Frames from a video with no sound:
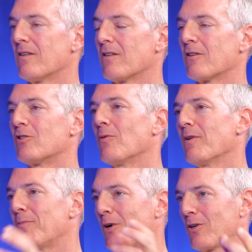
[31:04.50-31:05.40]
There's so
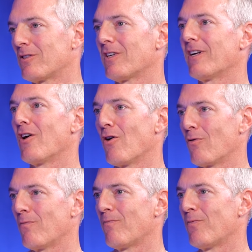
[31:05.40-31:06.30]
many parents I
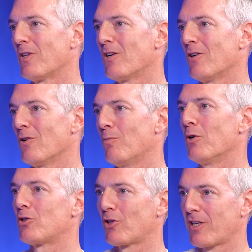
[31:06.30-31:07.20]
know who
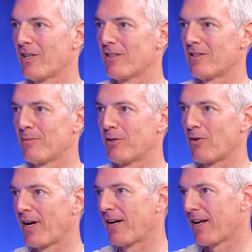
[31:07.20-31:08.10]
push their kids to be
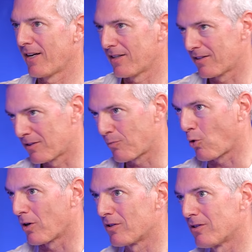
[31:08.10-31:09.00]
great at
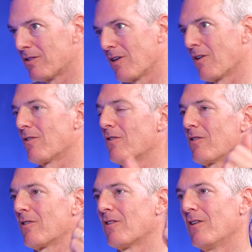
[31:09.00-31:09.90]
sports. You know,
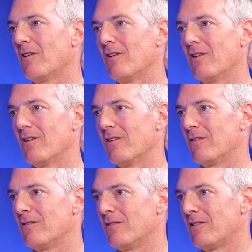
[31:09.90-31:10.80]
they're
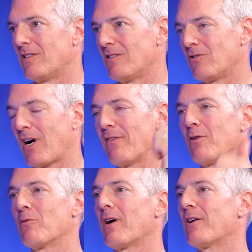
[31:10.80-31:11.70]
driving
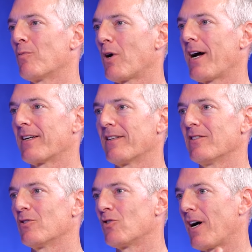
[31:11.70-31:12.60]
them around to
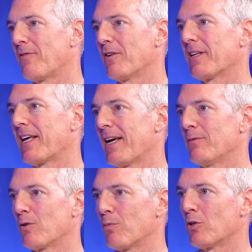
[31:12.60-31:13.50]
practice or driving them to
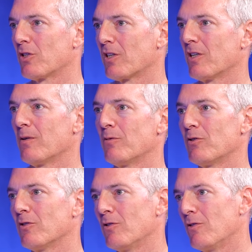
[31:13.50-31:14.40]
games or pushing them, you
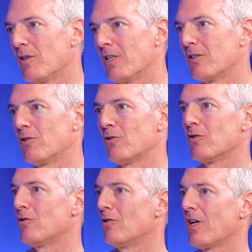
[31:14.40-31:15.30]
should do this, you
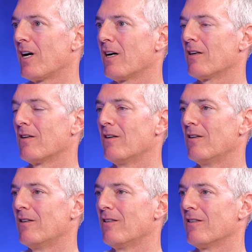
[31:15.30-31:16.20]
should do that.
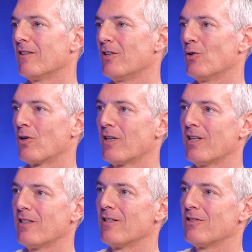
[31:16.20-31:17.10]
You were
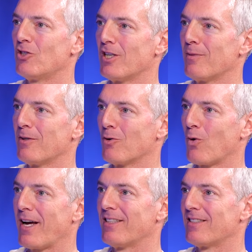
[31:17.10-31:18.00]
hitting the gym and the
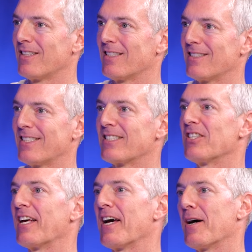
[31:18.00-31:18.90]
weights at 6
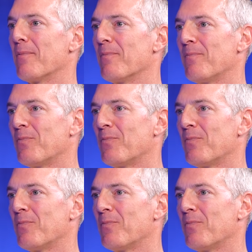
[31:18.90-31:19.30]
a.m.